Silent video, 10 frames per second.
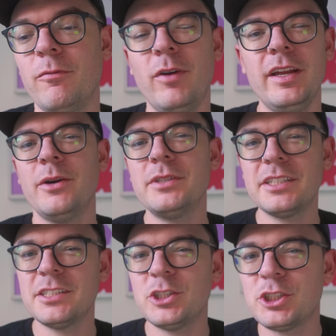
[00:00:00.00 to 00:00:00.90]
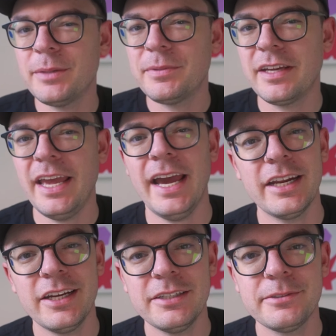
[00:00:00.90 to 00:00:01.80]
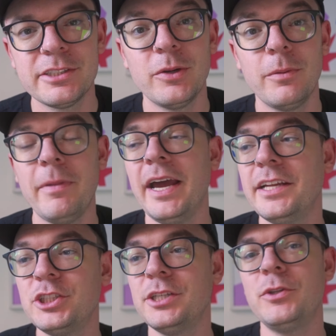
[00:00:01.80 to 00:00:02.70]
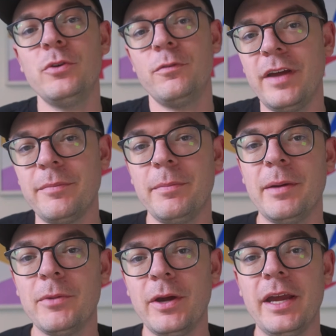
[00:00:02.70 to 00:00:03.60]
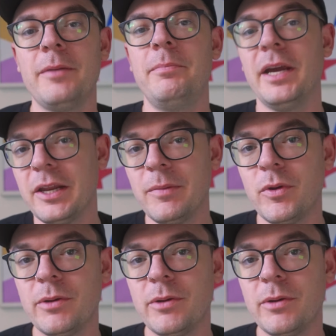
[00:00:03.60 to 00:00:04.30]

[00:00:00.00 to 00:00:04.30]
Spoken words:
right now it doesn't ship to Canada, so I had to ship it to a family member and pick it up when I